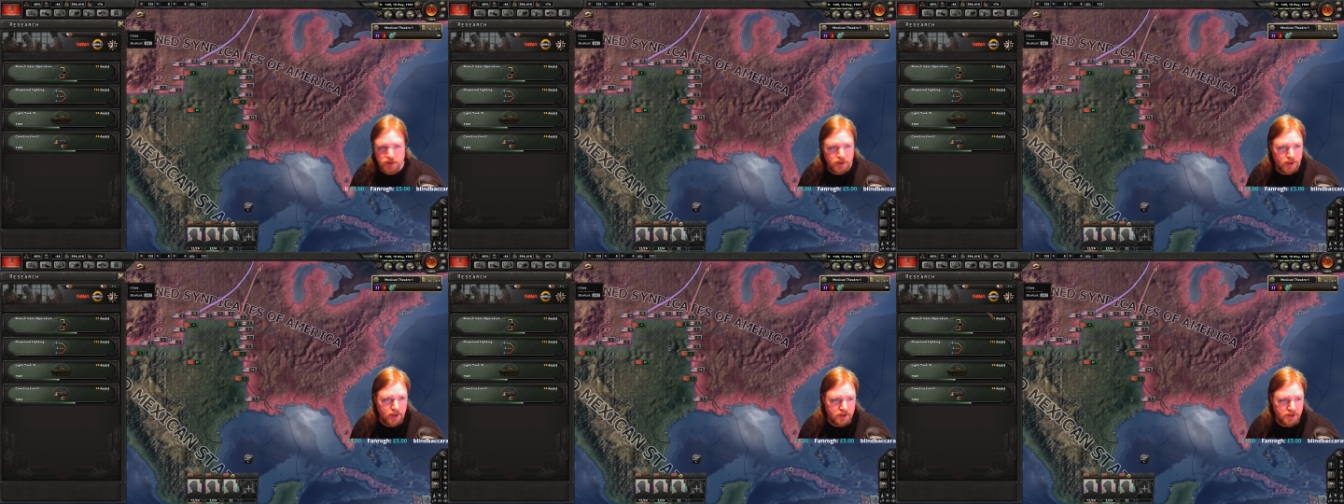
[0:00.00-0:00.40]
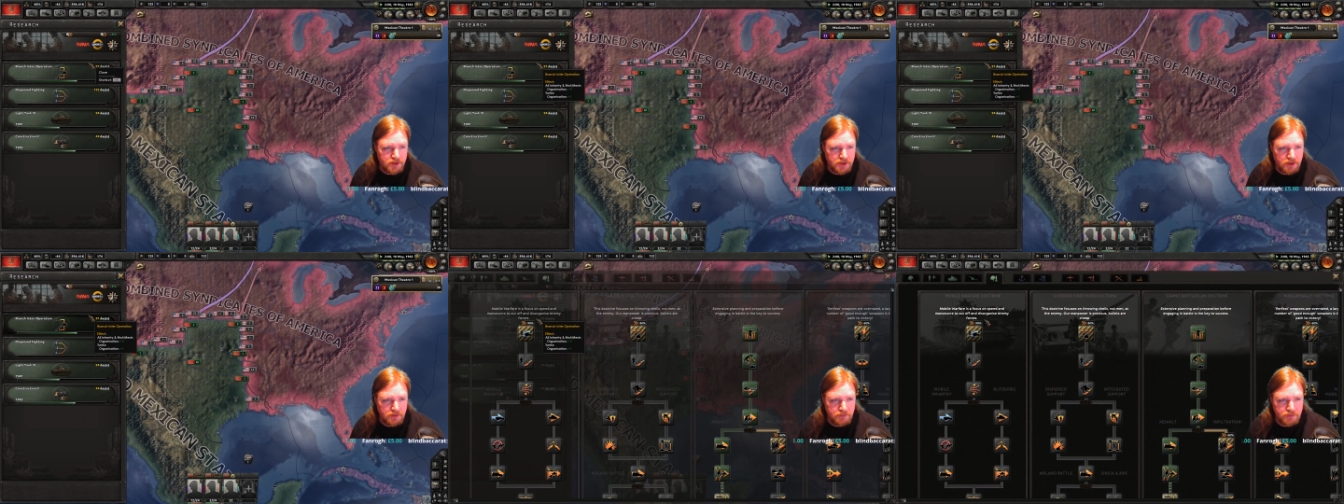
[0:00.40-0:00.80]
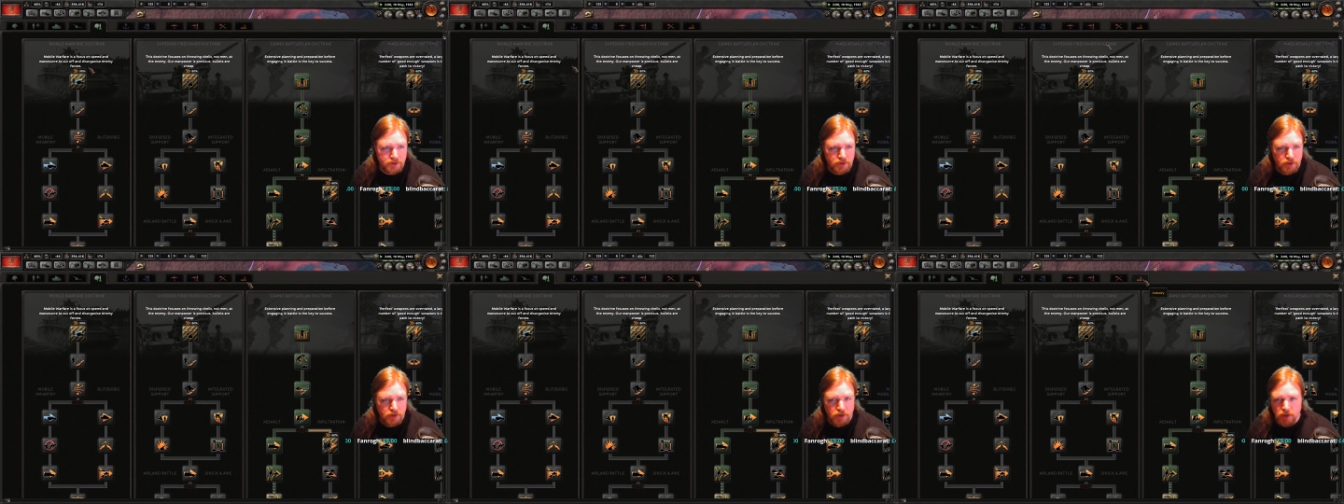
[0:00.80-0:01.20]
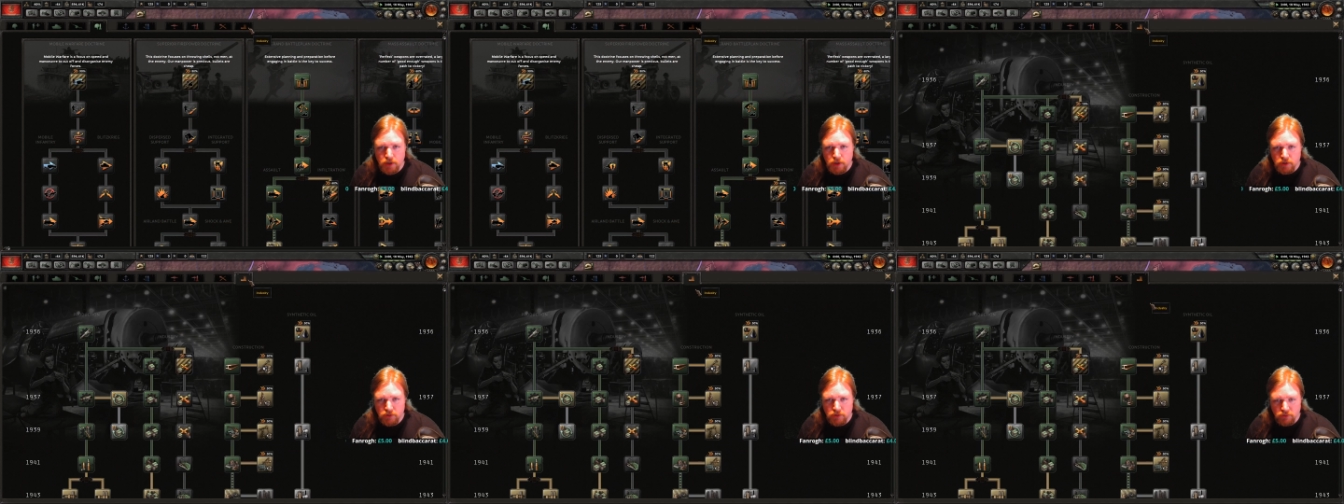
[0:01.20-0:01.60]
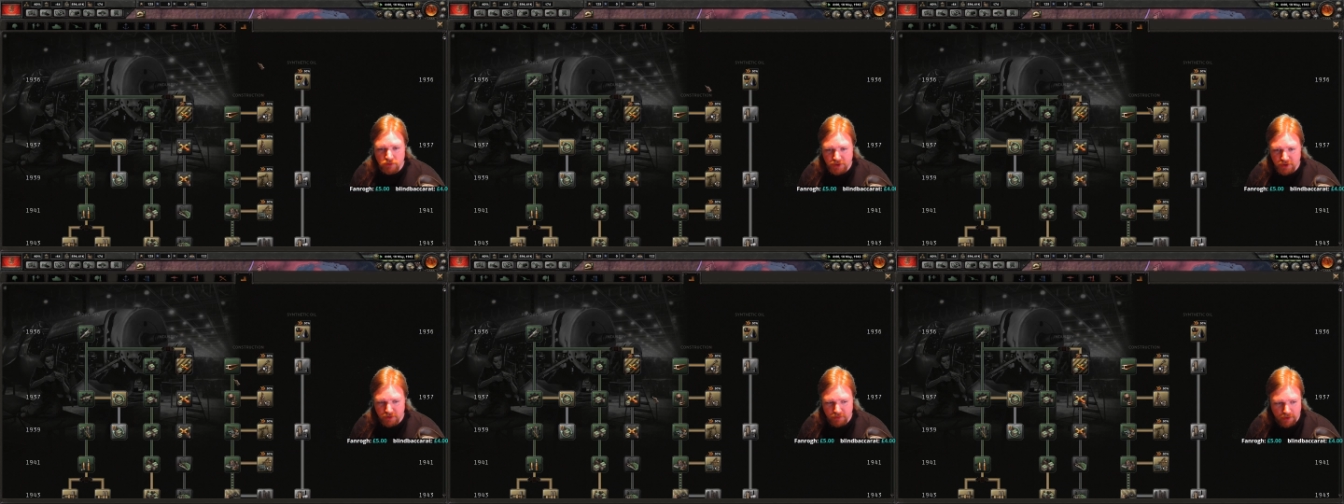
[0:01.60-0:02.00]
That seems
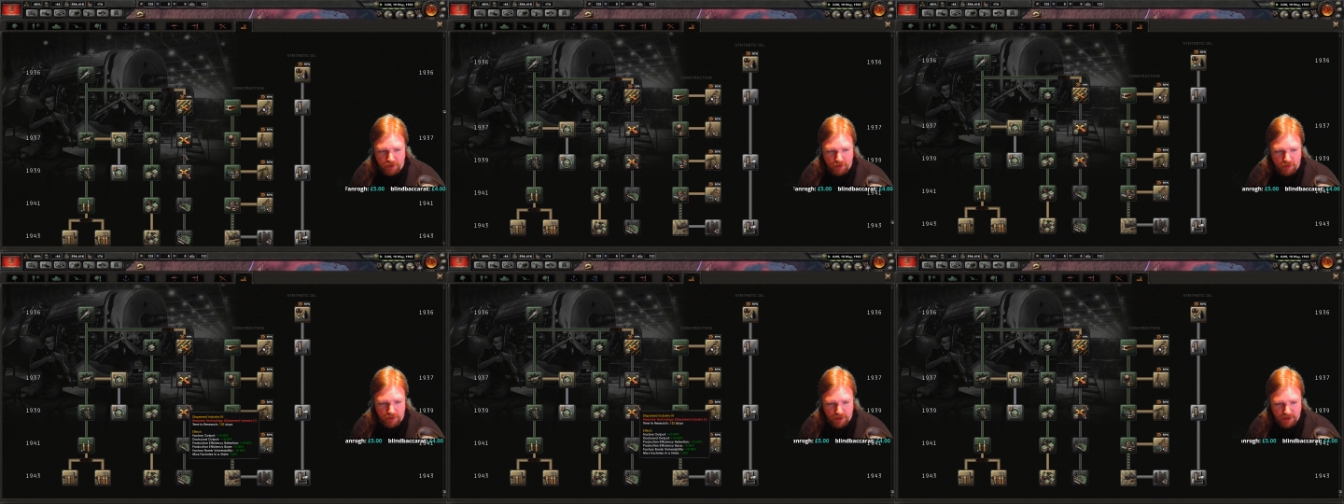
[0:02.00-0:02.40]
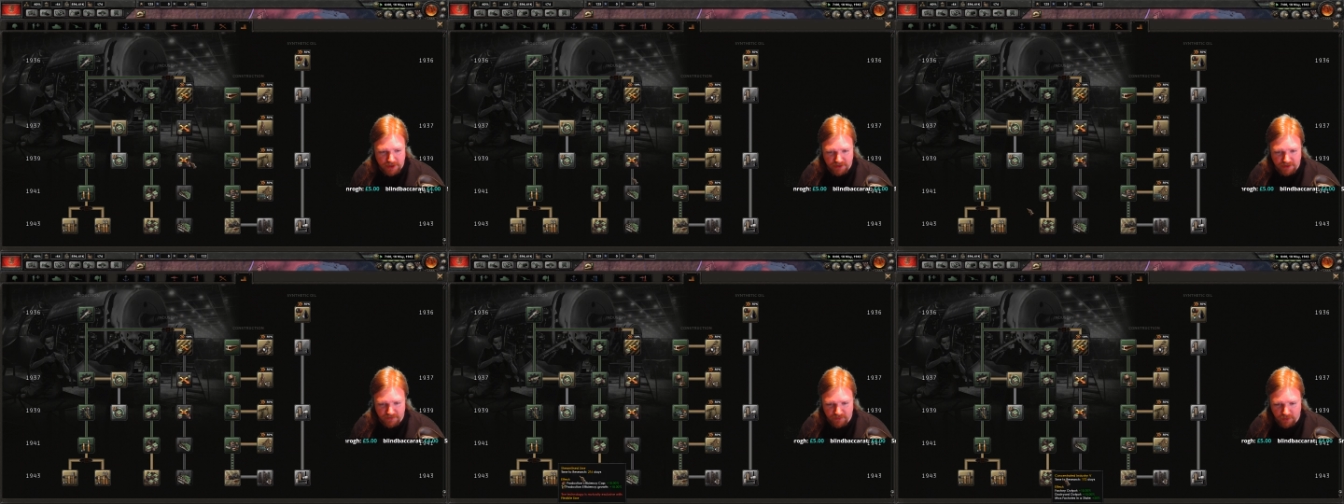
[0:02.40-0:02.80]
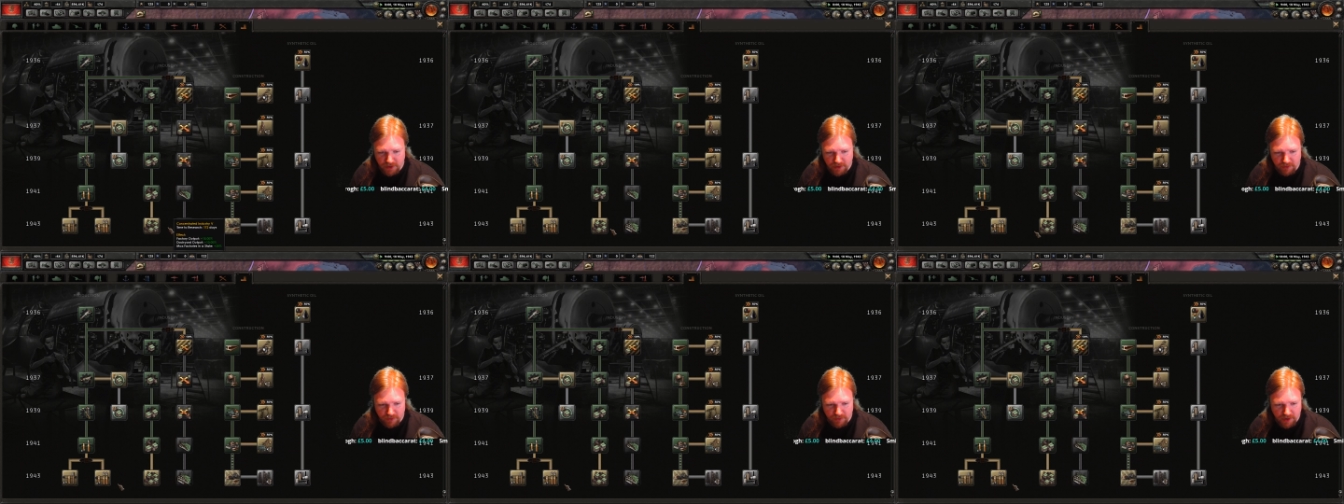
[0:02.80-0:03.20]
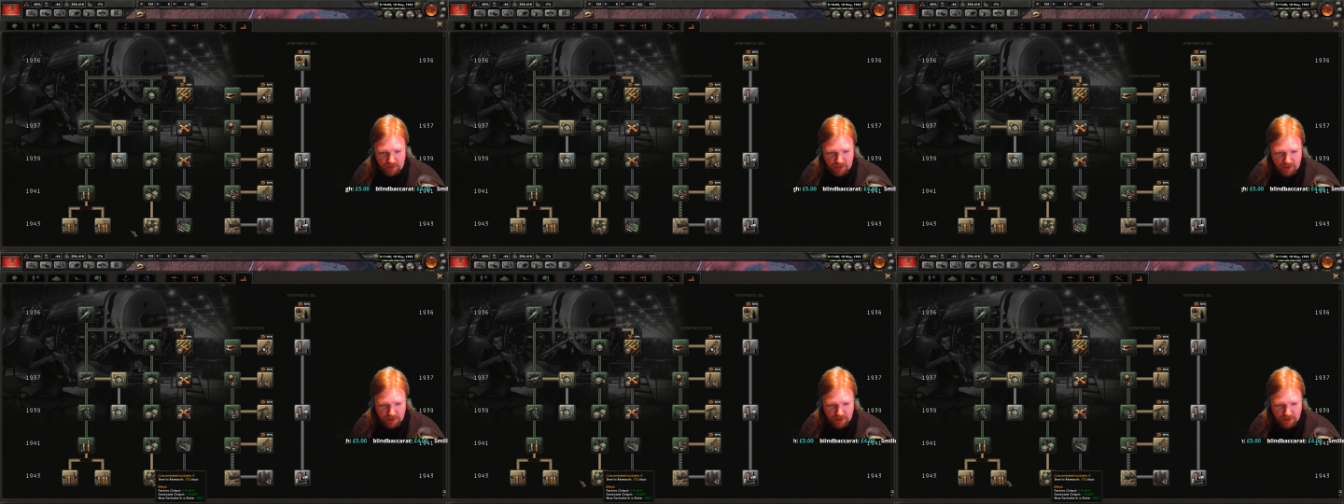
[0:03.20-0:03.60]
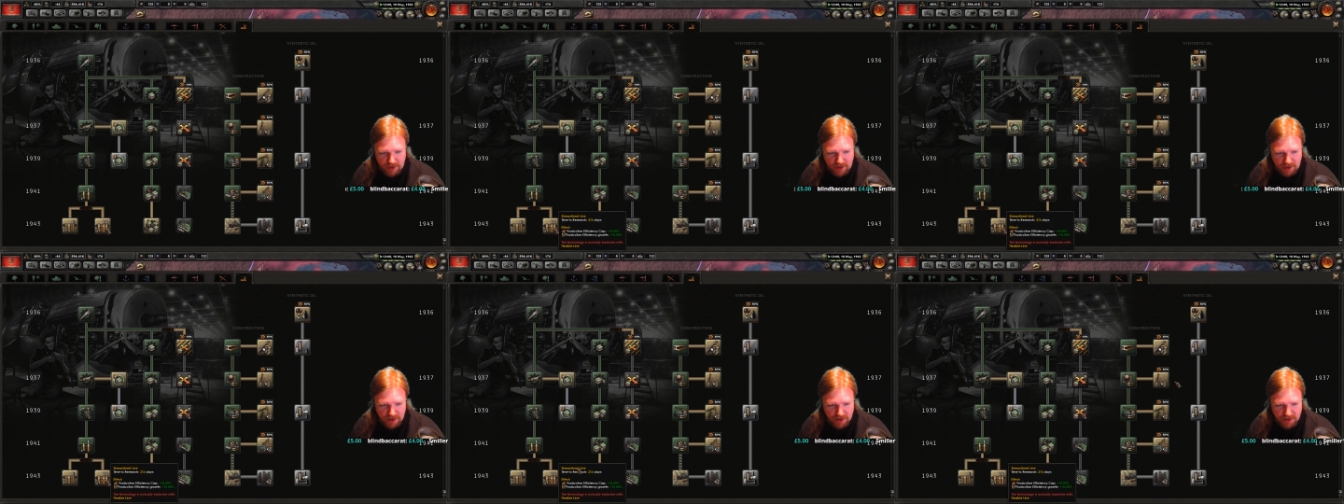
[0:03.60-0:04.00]
reasonable, unless it's forty-three and we're not
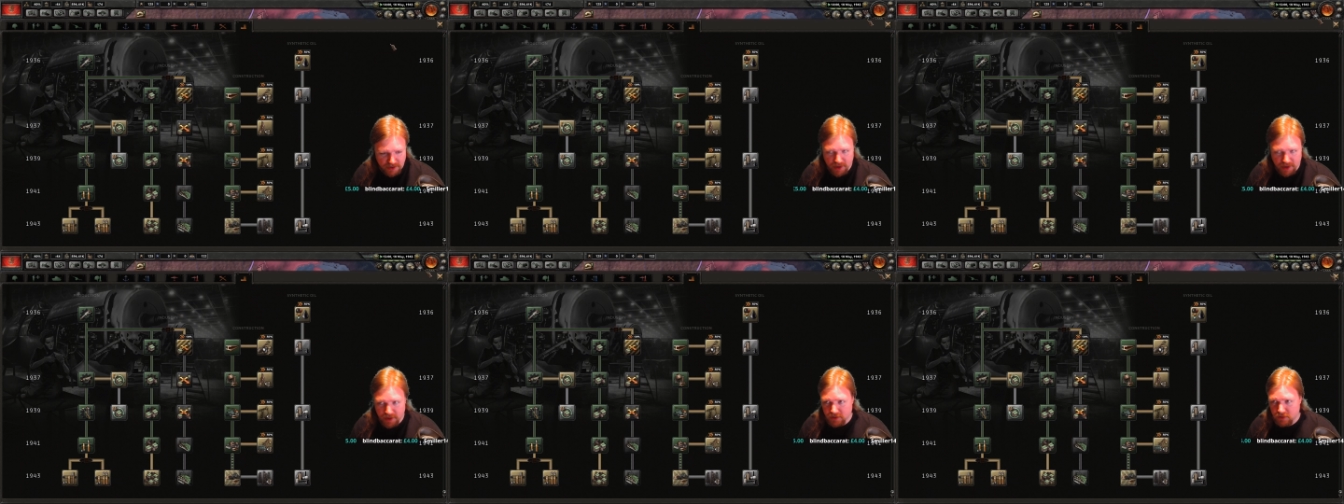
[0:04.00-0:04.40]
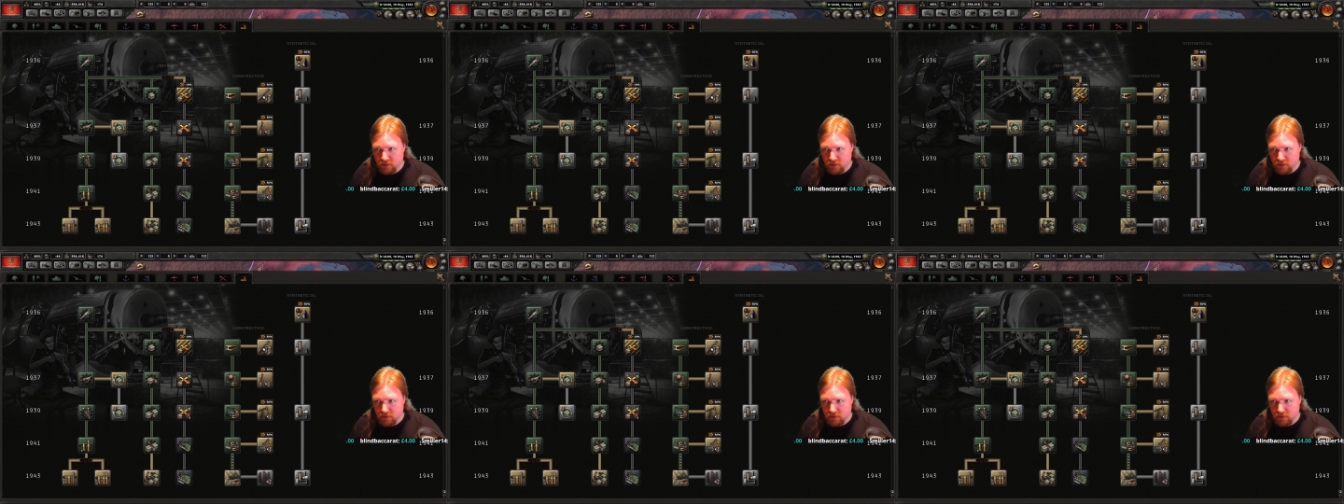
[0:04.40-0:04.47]
getting these yet.